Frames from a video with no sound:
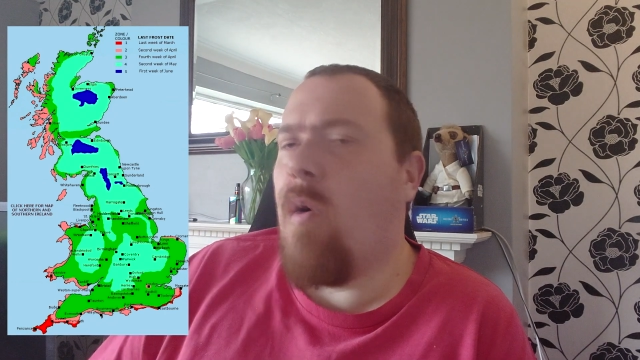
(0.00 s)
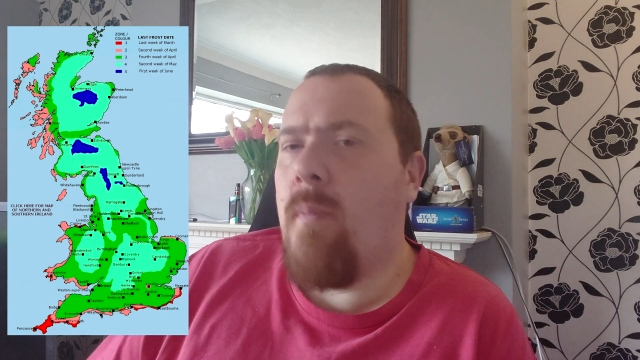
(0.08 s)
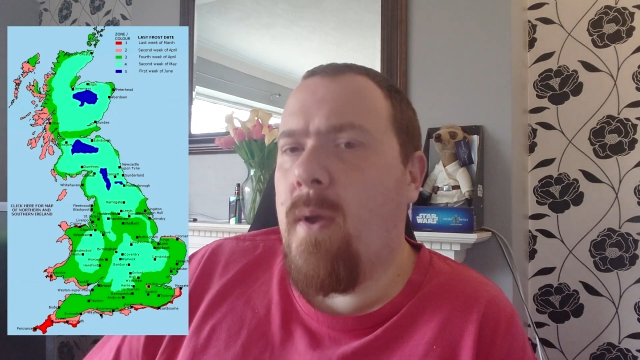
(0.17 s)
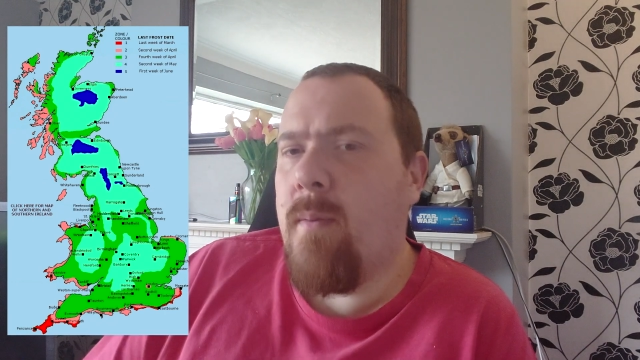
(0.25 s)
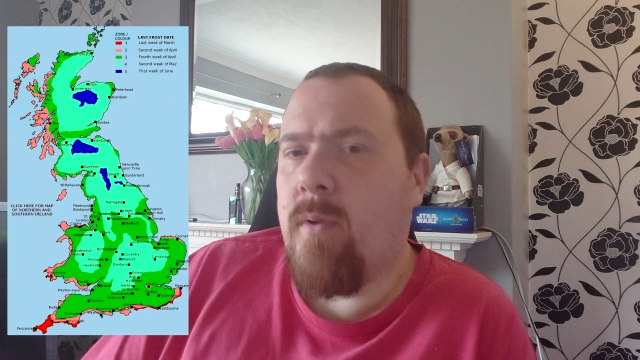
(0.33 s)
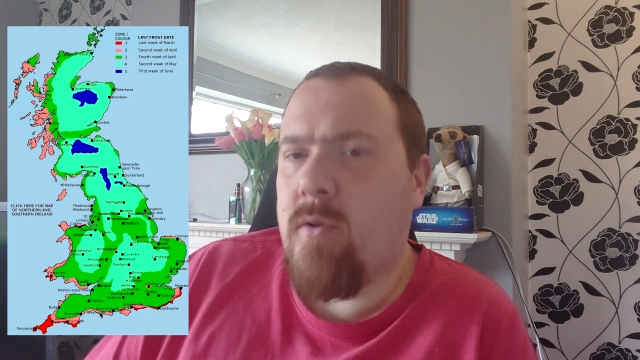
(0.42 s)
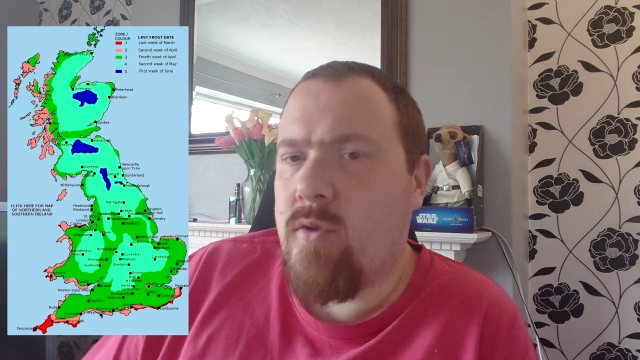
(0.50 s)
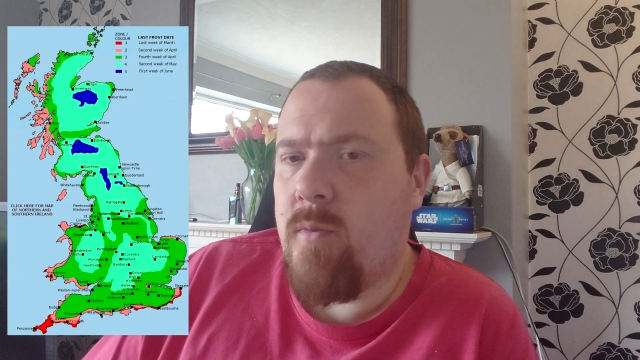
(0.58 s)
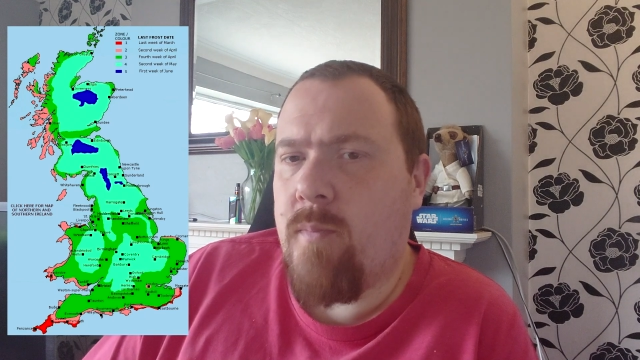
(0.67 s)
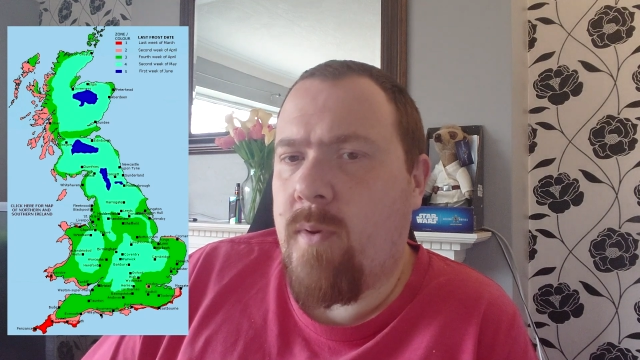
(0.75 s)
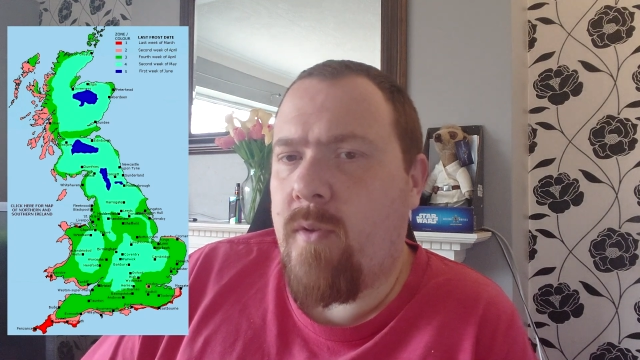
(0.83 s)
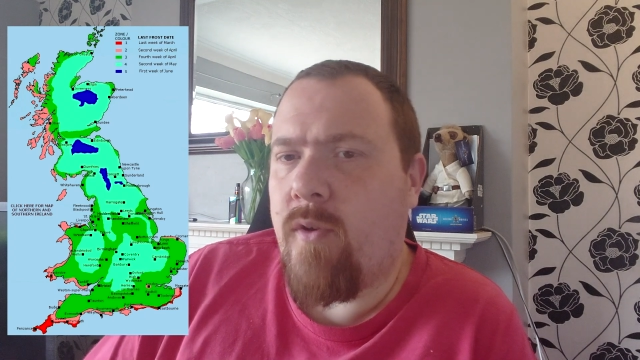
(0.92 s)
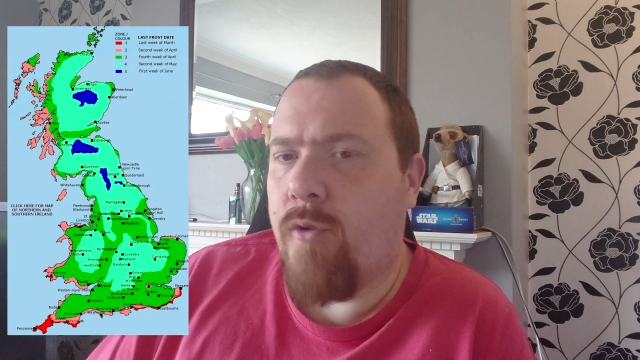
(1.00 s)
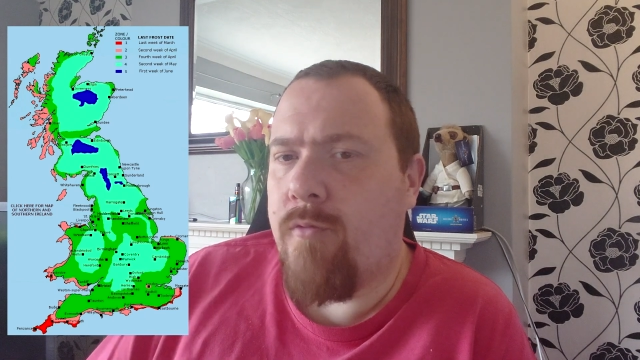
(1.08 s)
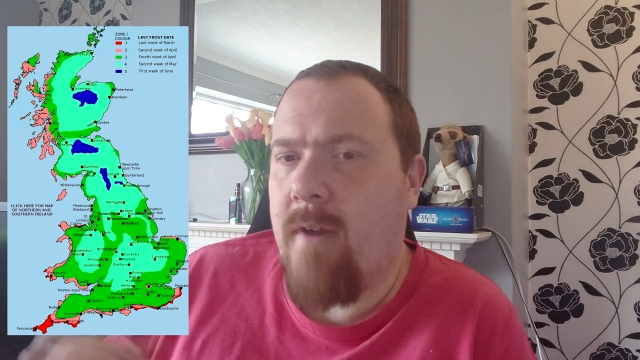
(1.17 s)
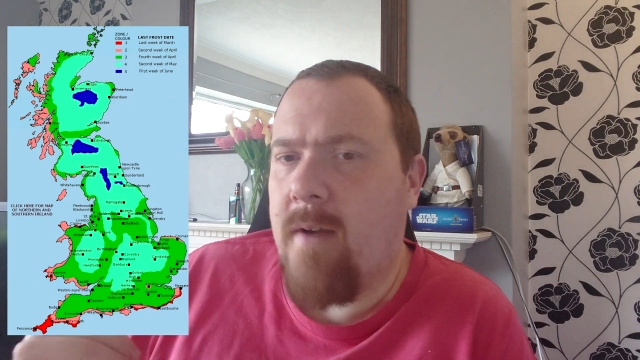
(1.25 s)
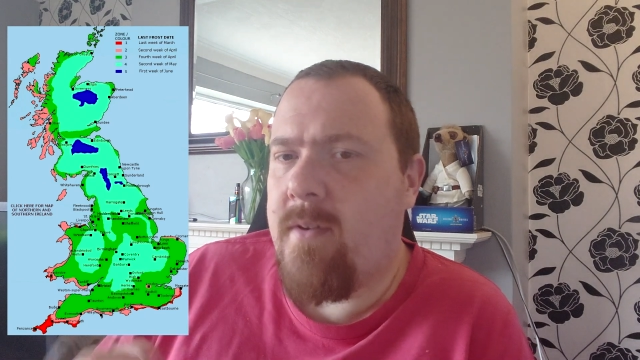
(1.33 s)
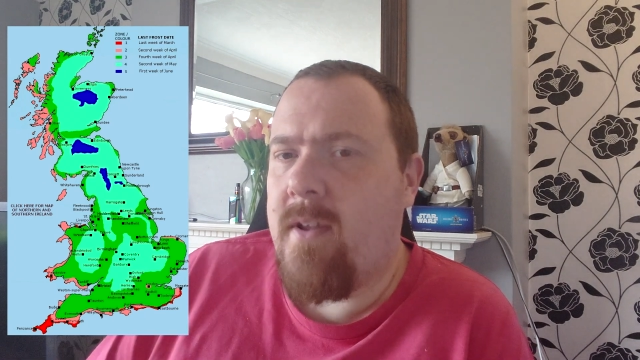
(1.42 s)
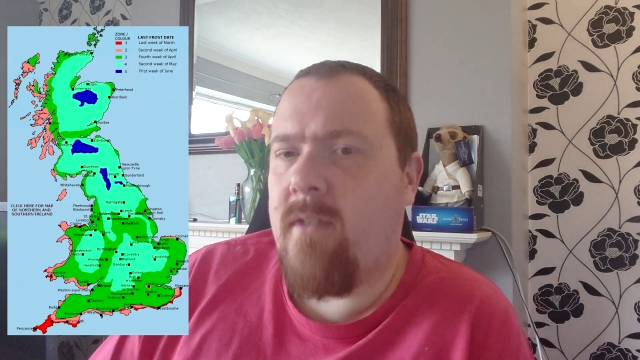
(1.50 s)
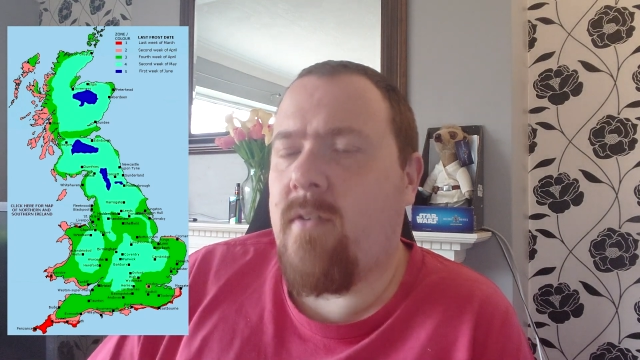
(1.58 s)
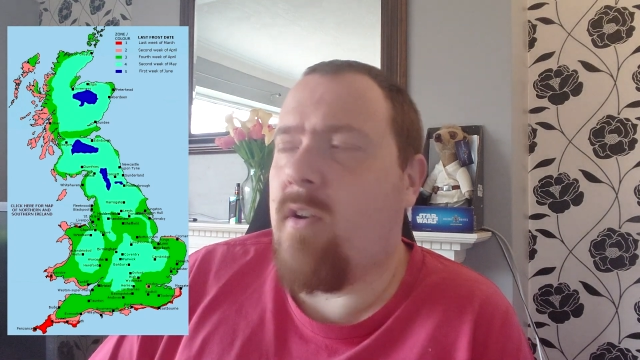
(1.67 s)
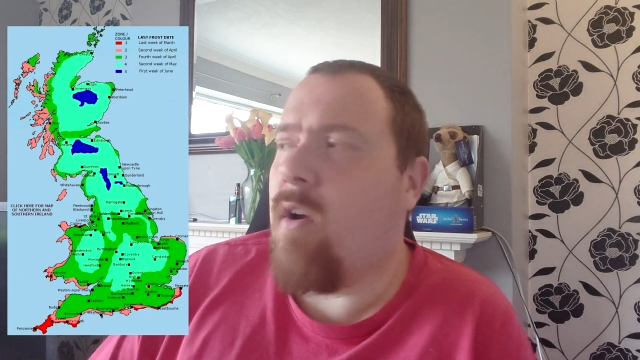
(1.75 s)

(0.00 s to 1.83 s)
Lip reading: of people are jumping the gun around here saying,